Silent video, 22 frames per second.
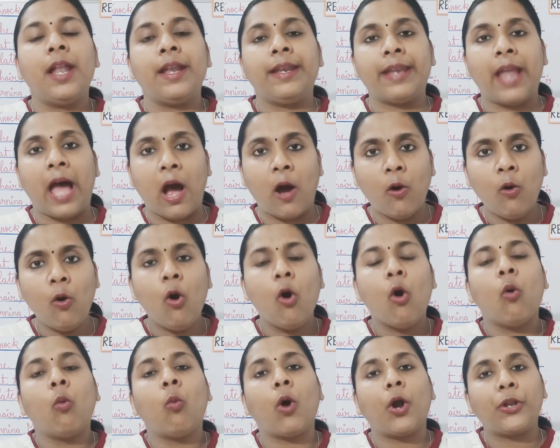
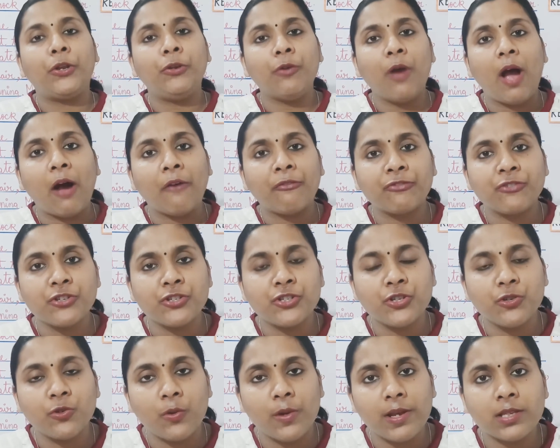Now, what you have to
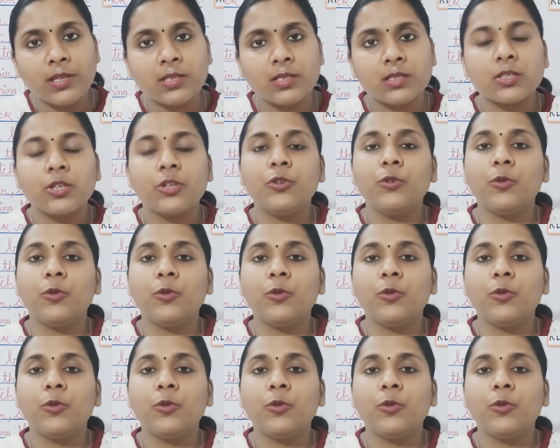do is,